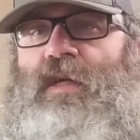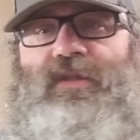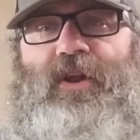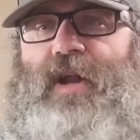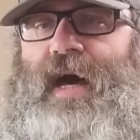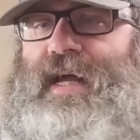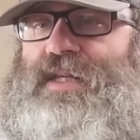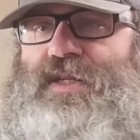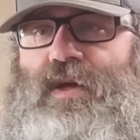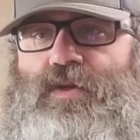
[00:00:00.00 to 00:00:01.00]
They're not.
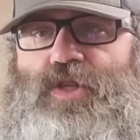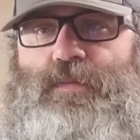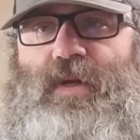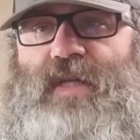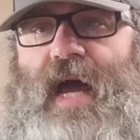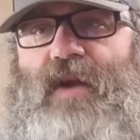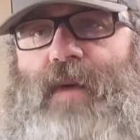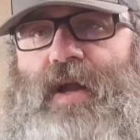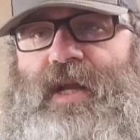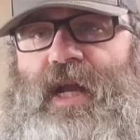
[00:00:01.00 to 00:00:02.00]
It's still super tight
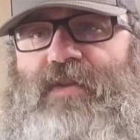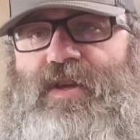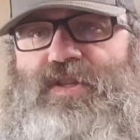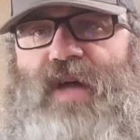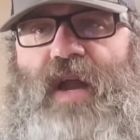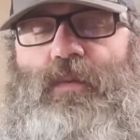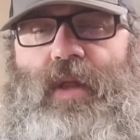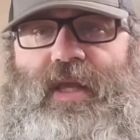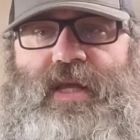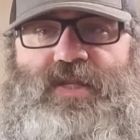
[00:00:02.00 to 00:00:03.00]
around here. There's not
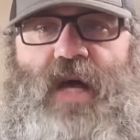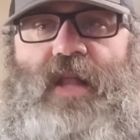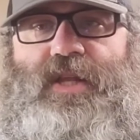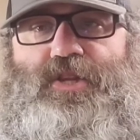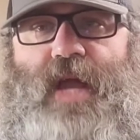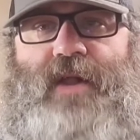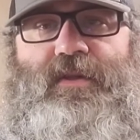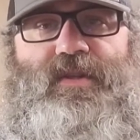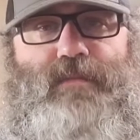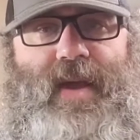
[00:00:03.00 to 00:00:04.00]
really a solid channel
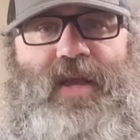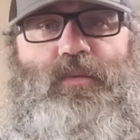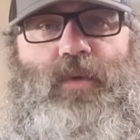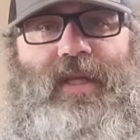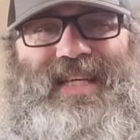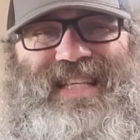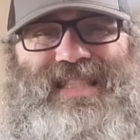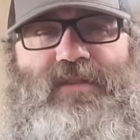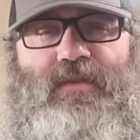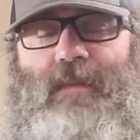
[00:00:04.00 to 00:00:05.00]
to make it really
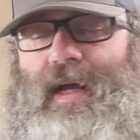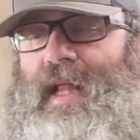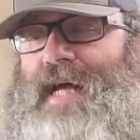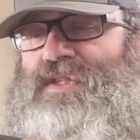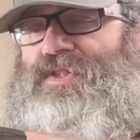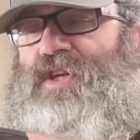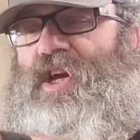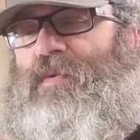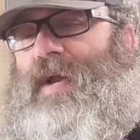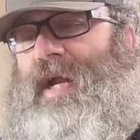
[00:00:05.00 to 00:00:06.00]
easy for my glasses to
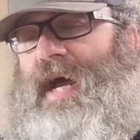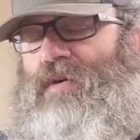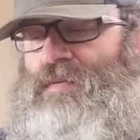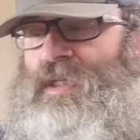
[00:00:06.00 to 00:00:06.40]
go in and out.